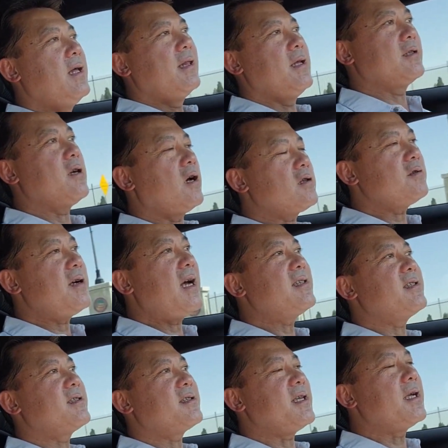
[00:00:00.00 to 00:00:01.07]
This also has
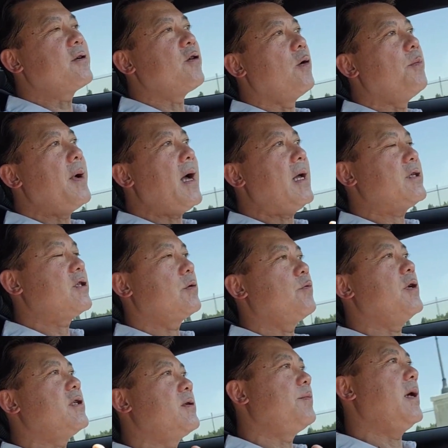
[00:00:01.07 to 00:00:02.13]
a synchro match,
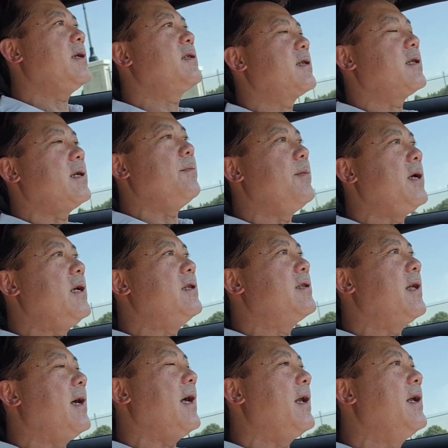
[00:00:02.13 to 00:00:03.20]
which basically means
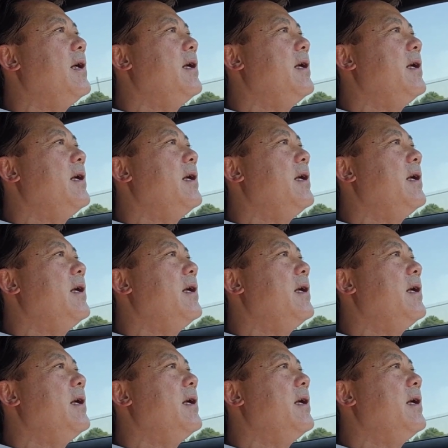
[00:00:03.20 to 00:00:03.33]
that